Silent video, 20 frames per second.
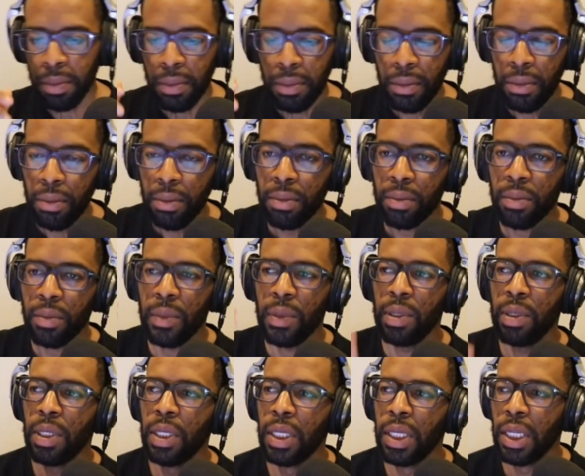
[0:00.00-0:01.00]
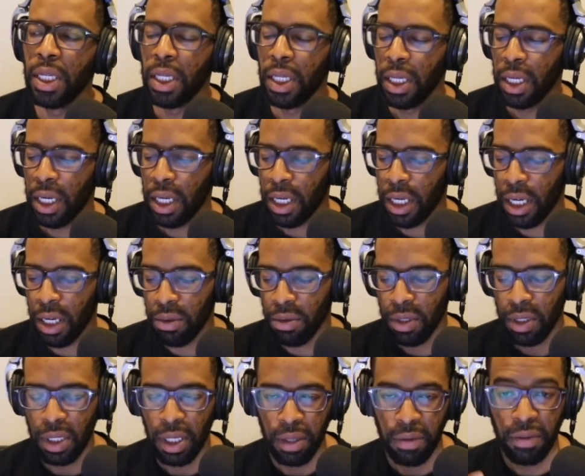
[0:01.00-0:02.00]
Sorry, I'm just losing my voice here.
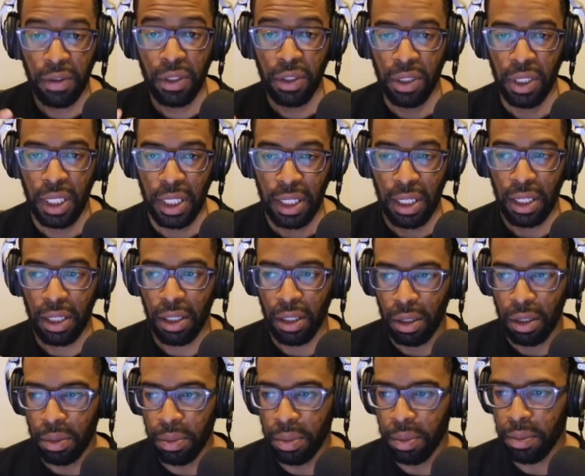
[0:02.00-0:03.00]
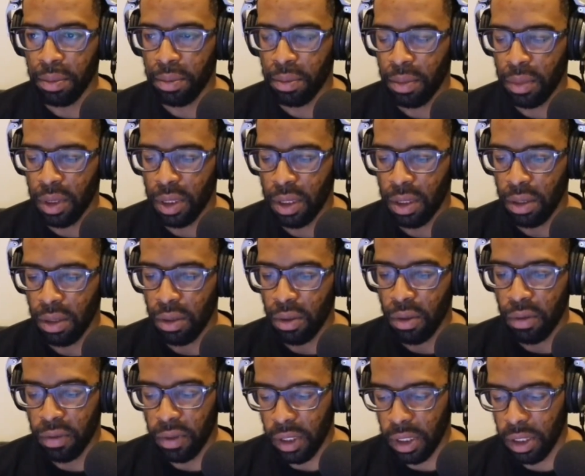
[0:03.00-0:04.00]
But it's
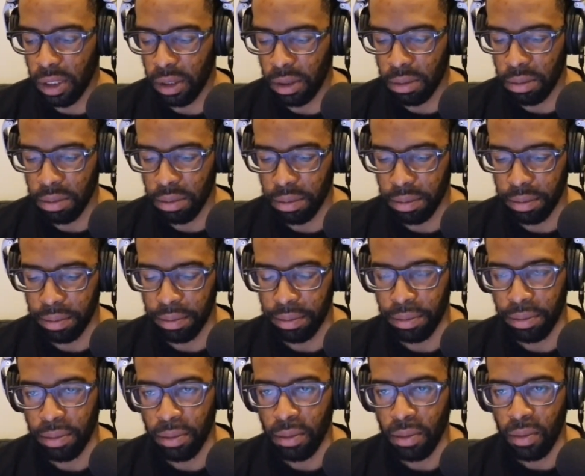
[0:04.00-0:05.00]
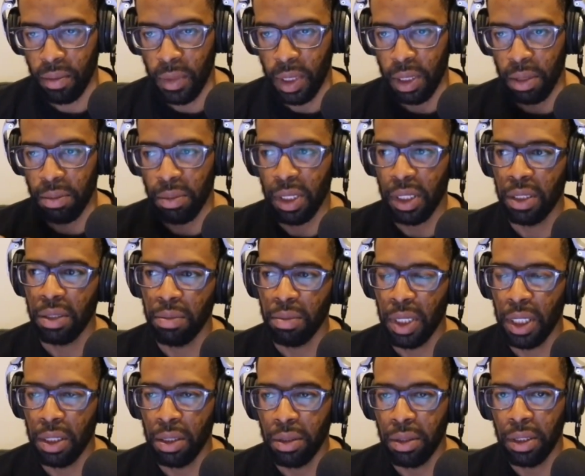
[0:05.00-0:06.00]
because I continuously practice and
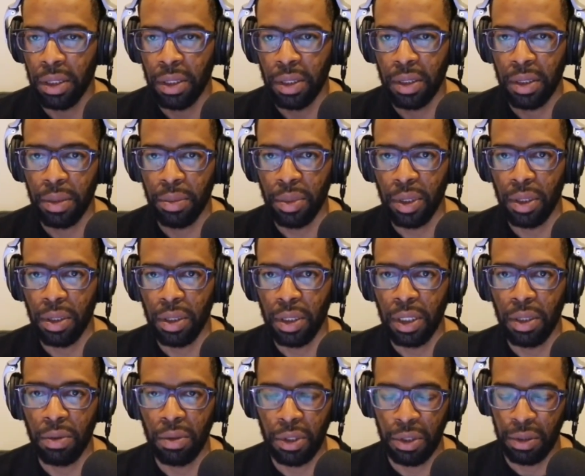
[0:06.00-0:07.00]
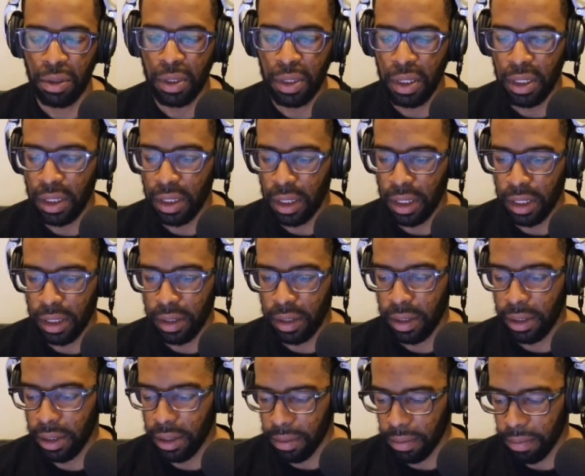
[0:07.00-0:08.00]
practice, I got better at
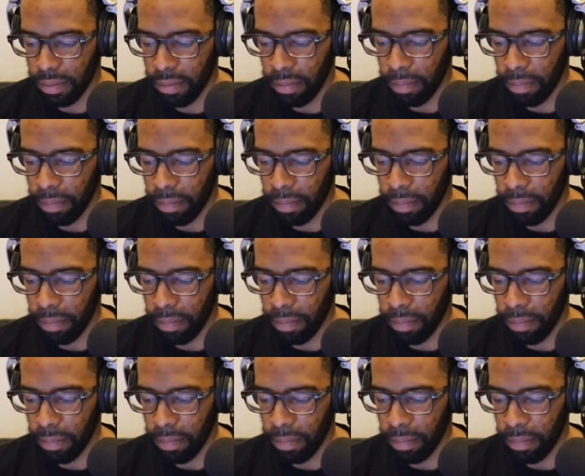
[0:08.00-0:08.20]
reading.